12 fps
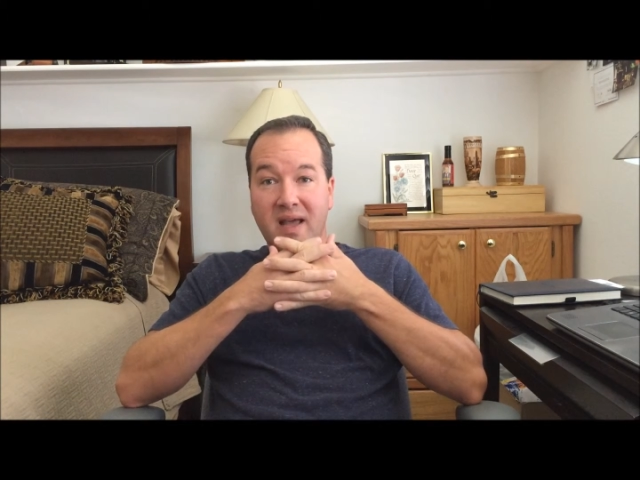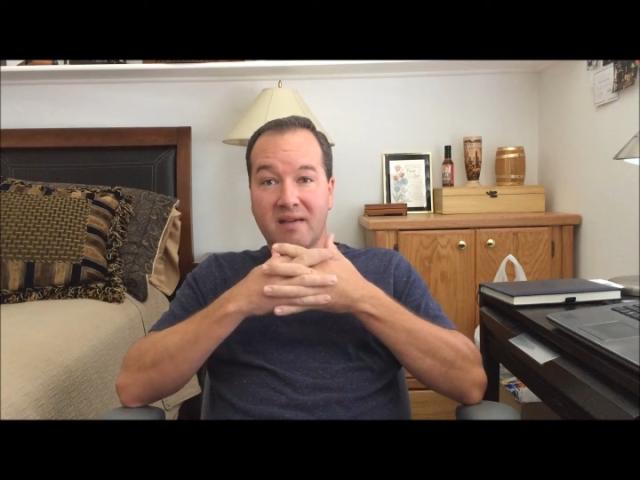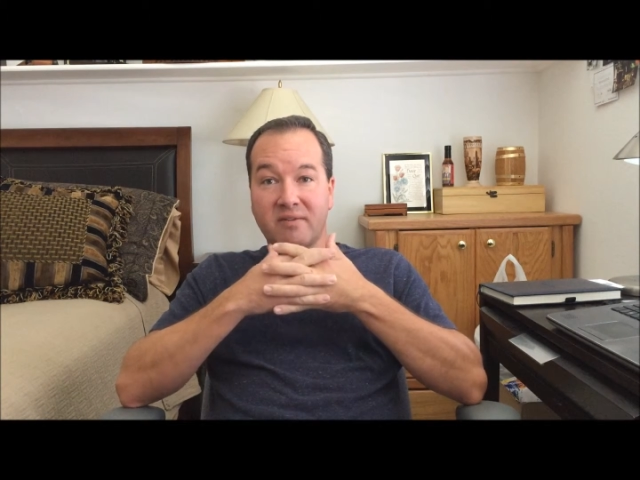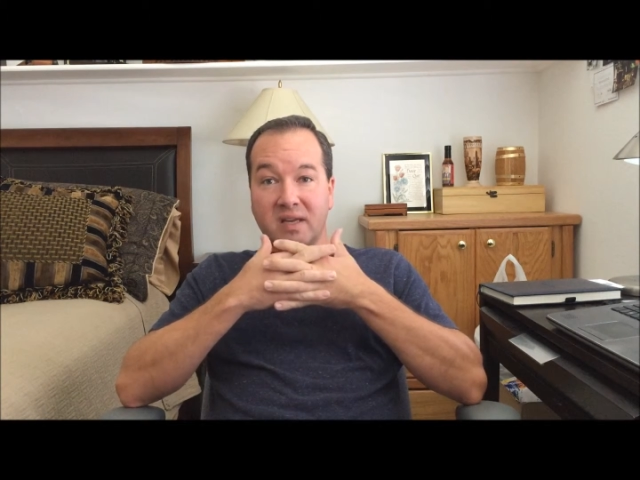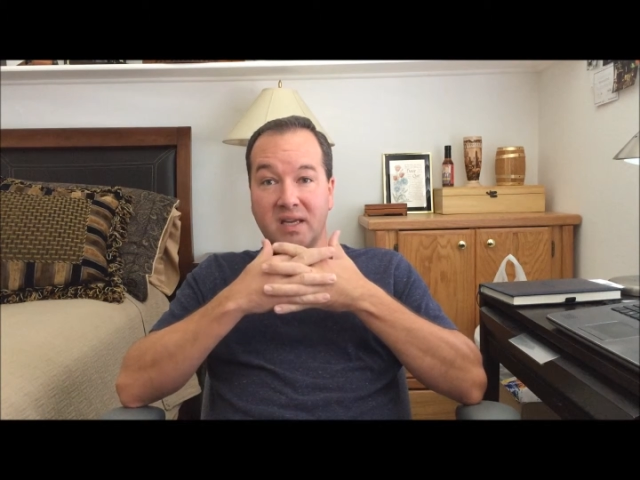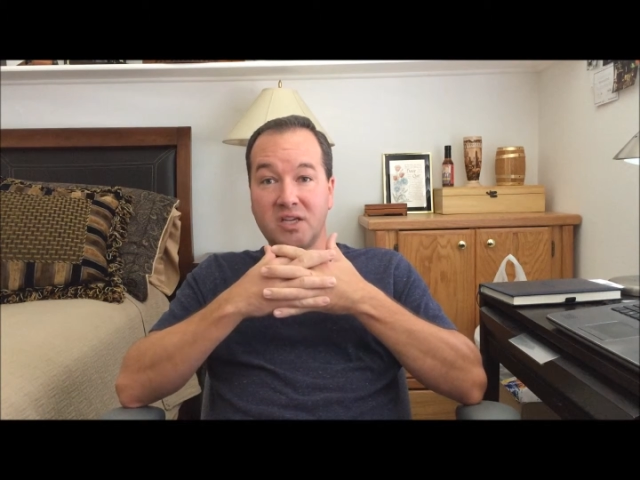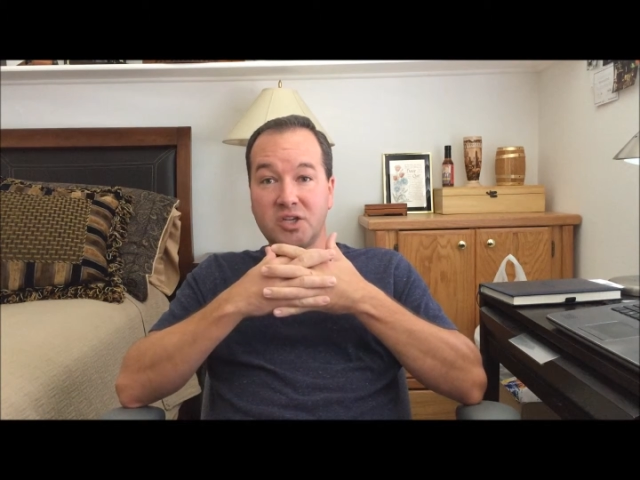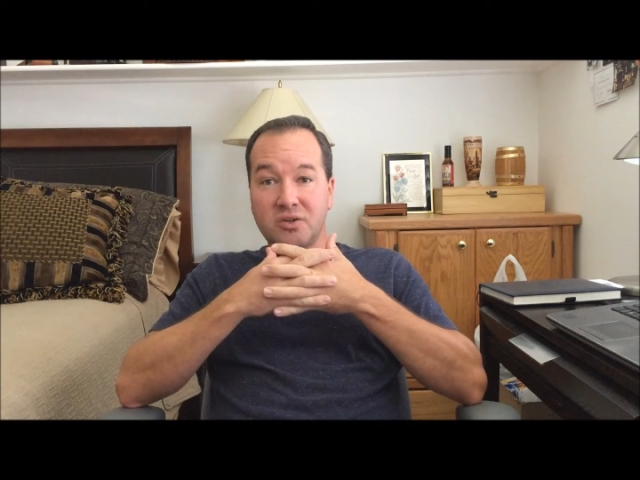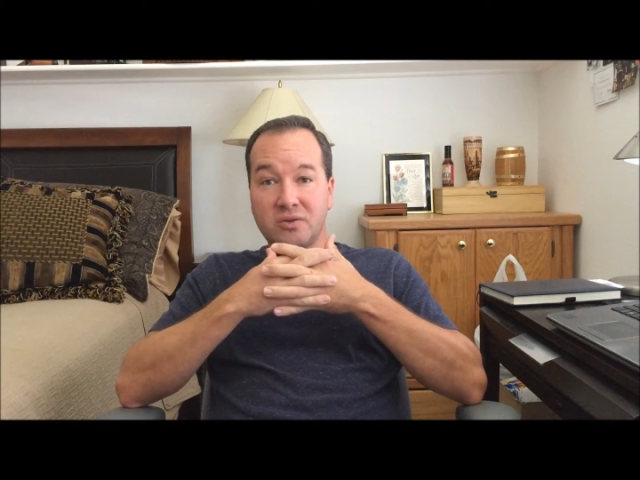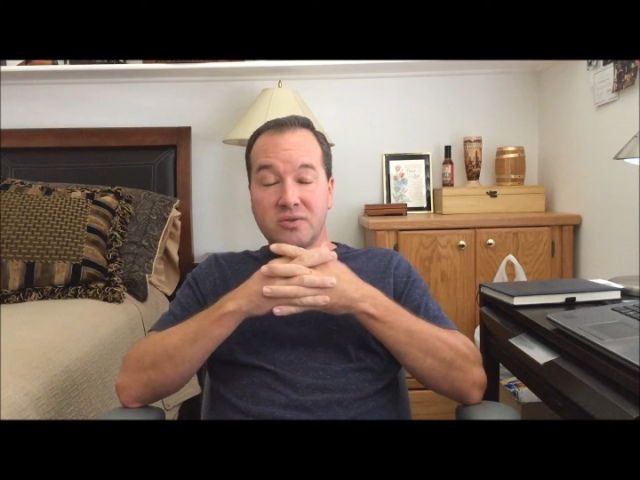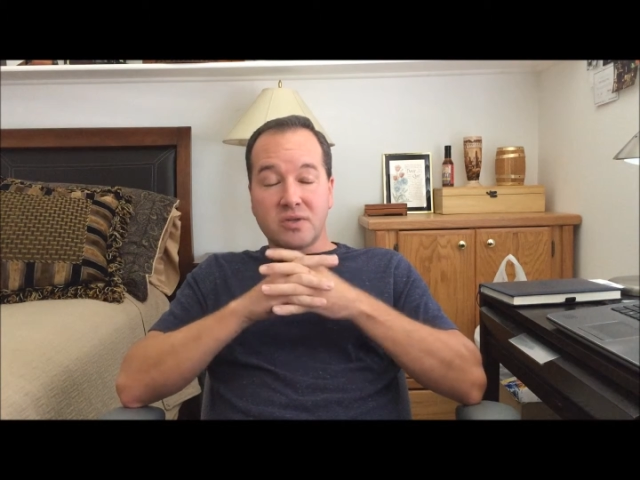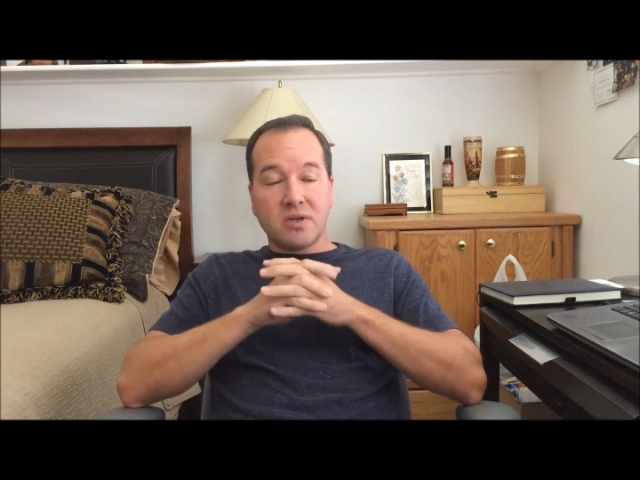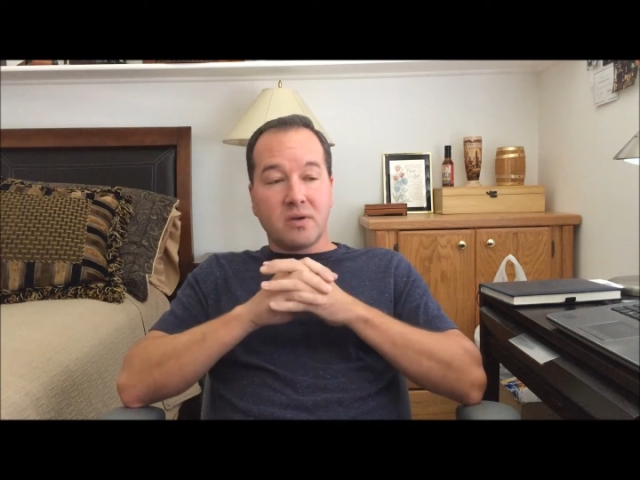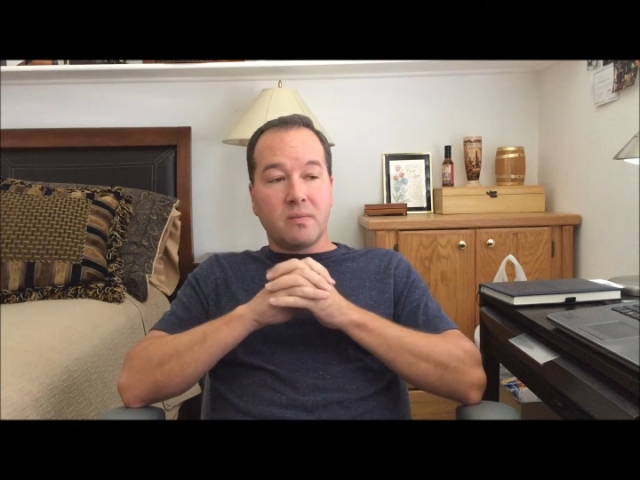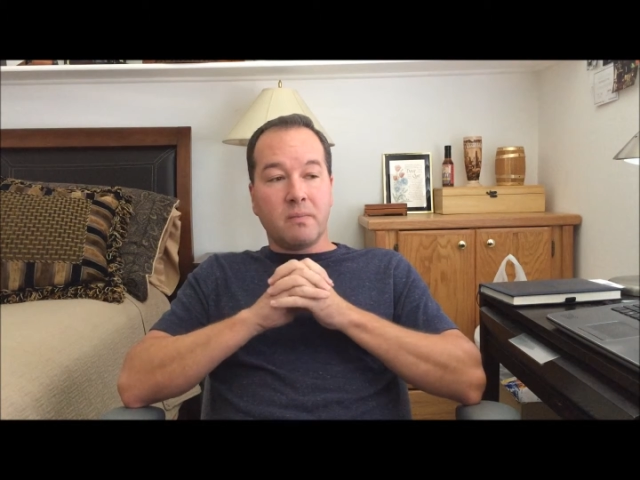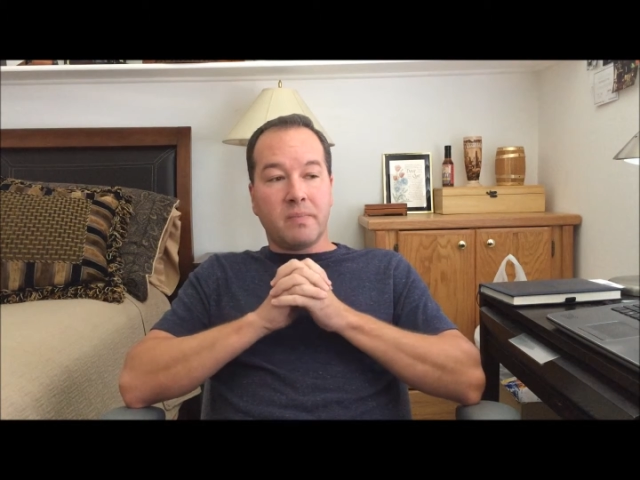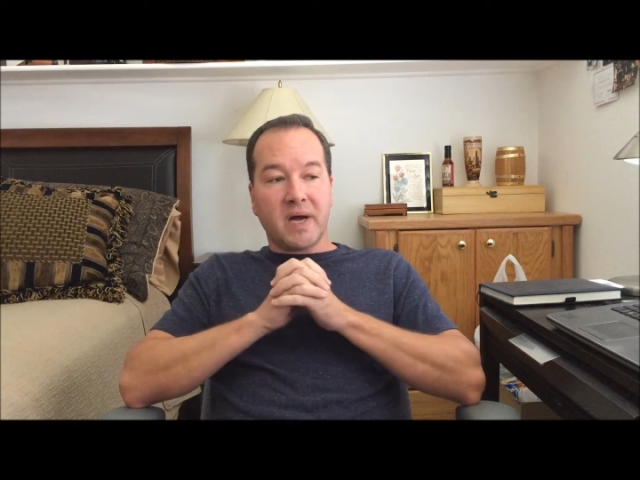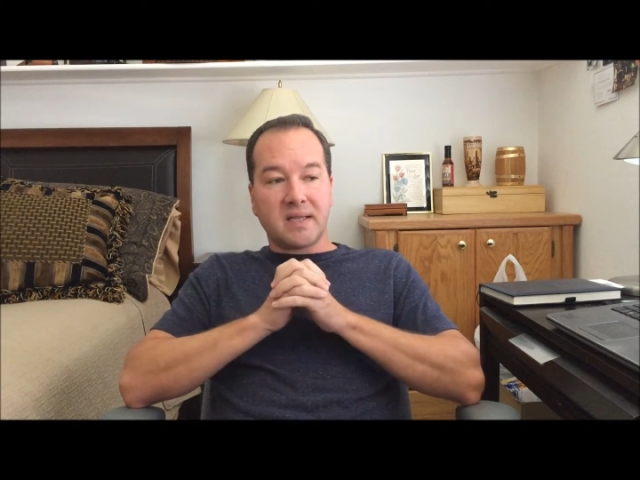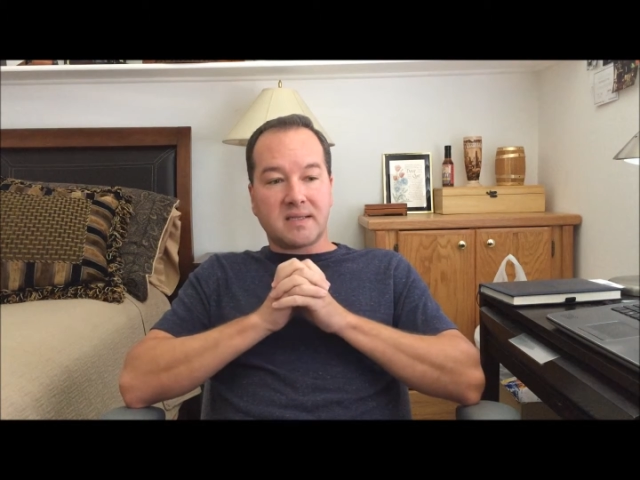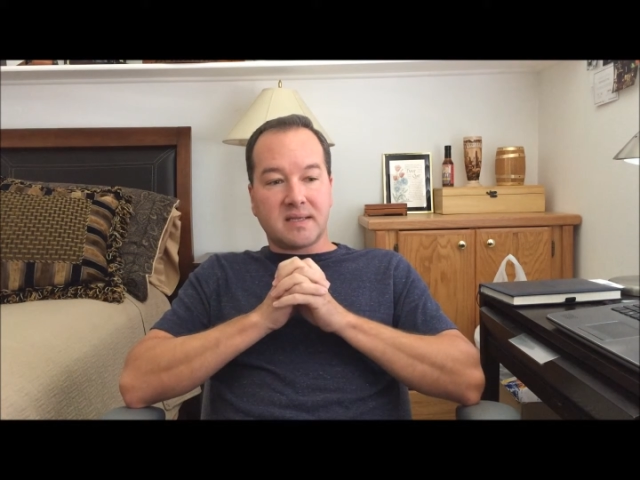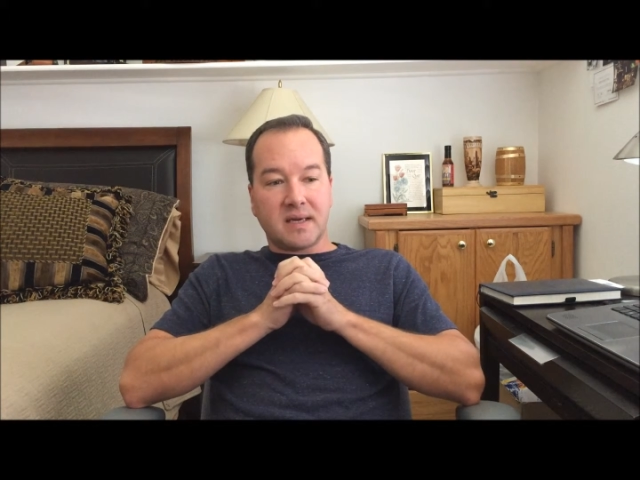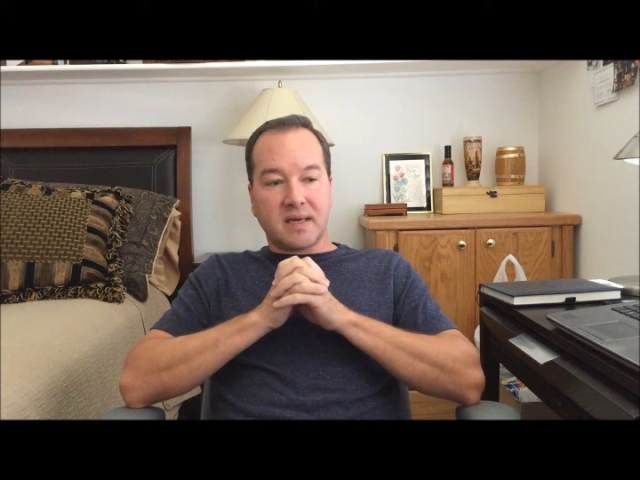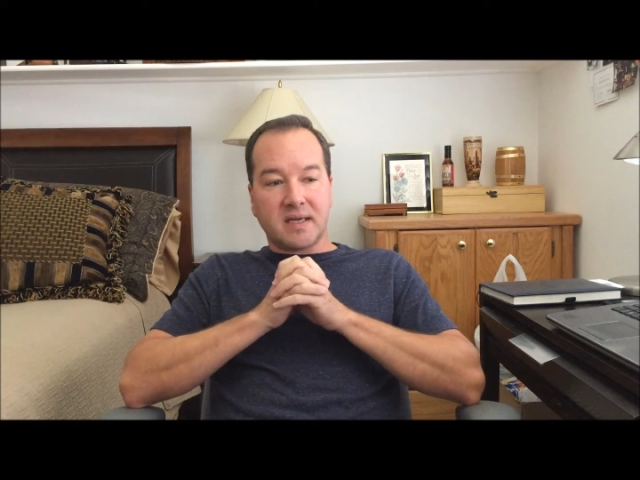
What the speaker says: have any issues, but